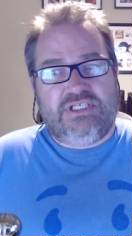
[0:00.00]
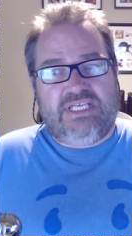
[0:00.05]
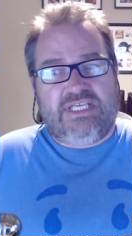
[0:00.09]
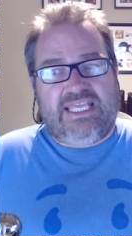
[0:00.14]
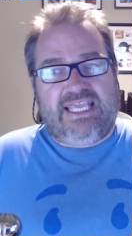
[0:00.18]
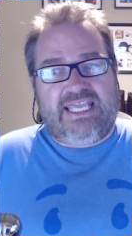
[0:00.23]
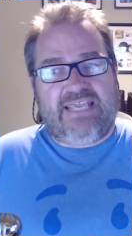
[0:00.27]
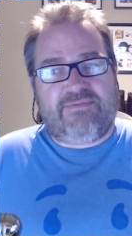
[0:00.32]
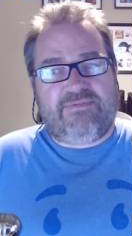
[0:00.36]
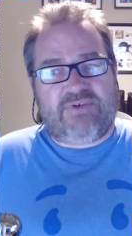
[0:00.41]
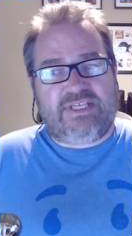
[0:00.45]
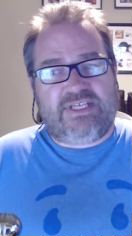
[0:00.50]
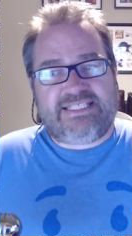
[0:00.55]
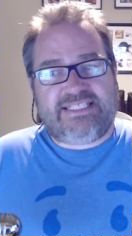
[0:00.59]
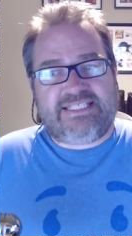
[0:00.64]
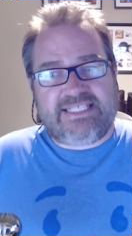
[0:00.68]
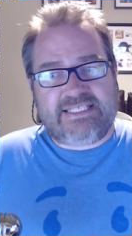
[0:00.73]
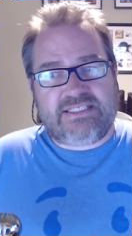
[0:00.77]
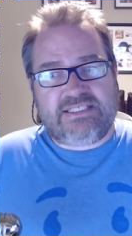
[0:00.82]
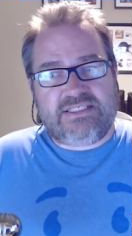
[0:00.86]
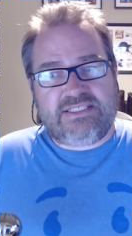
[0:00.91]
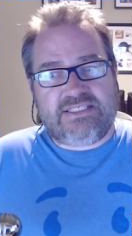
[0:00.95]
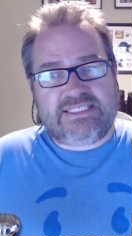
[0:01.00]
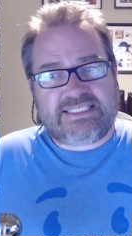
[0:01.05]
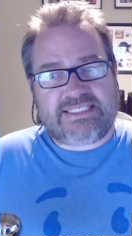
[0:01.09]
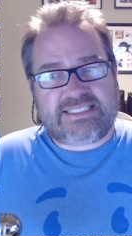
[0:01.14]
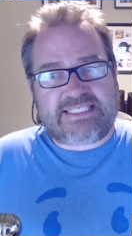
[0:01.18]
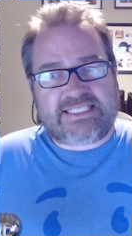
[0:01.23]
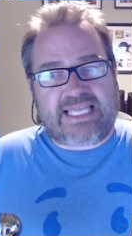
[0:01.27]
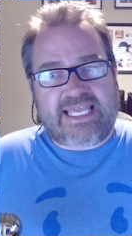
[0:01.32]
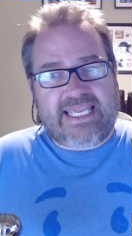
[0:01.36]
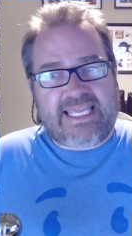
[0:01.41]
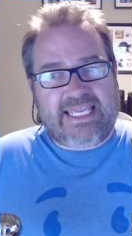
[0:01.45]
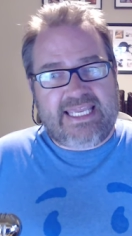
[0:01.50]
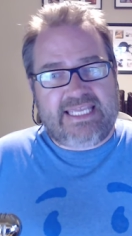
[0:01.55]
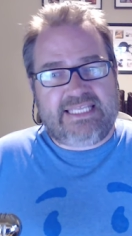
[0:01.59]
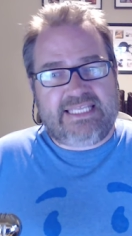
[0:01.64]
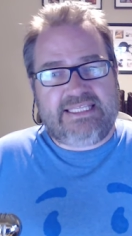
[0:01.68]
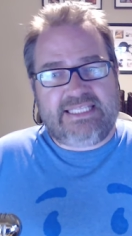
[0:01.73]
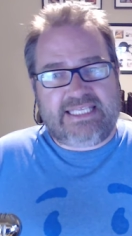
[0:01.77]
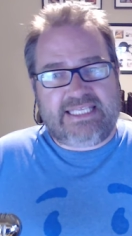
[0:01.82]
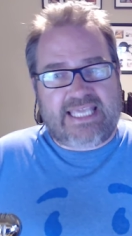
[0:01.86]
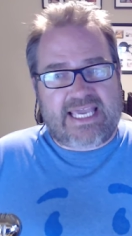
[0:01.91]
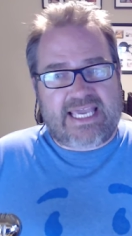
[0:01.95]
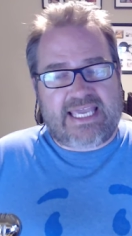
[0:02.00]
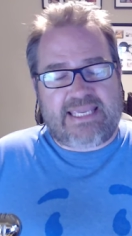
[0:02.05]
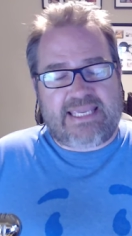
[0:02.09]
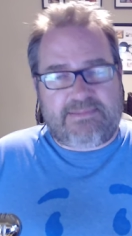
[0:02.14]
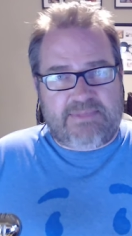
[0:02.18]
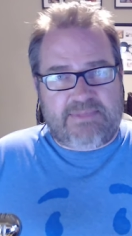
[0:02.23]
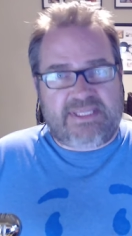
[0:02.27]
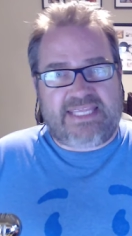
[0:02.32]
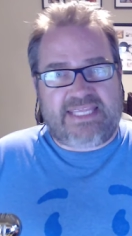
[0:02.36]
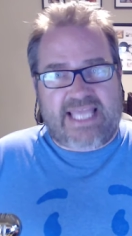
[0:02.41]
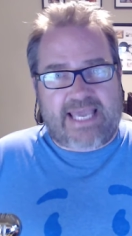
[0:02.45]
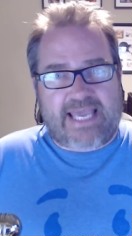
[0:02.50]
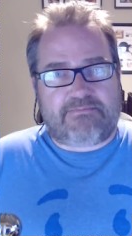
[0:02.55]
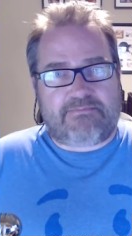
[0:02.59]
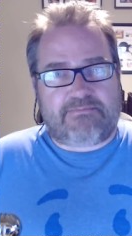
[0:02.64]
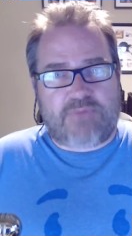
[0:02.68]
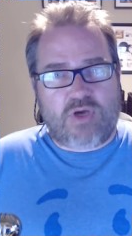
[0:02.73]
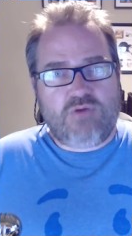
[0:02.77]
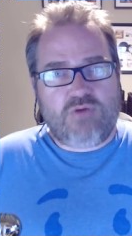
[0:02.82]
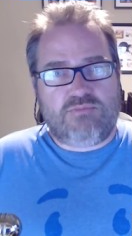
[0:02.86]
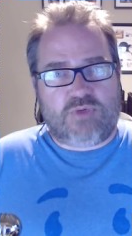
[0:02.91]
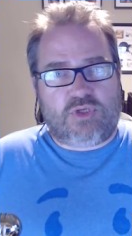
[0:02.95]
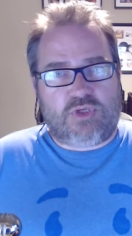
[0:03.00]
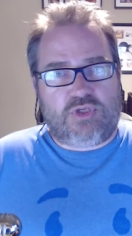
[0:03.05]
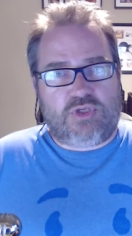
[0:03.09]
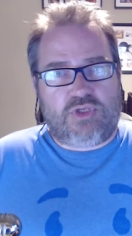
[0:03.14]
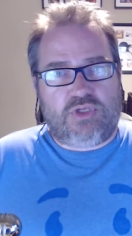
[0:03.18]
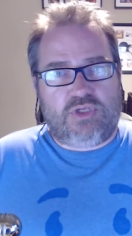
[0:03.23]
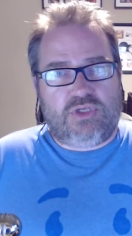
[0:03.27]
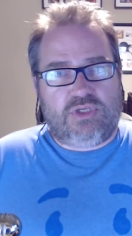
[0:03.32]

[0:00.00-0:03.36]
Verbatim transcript: if I didn't stay in the game in that moment,